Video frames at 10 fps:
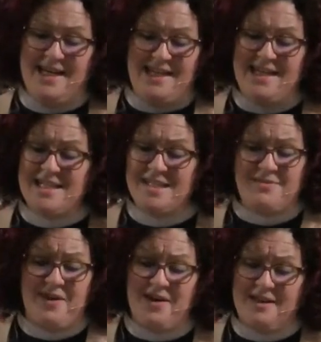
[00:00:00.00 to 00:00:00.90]
these
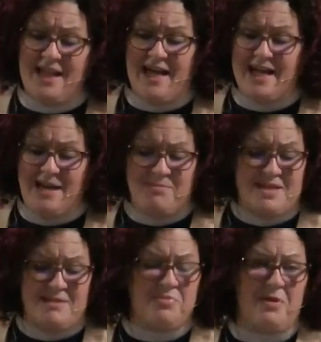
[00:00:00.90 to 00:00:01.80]
felt like
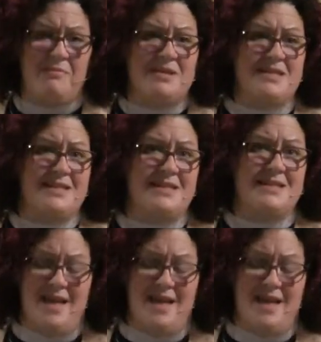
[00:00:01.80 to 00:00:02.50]
empty promises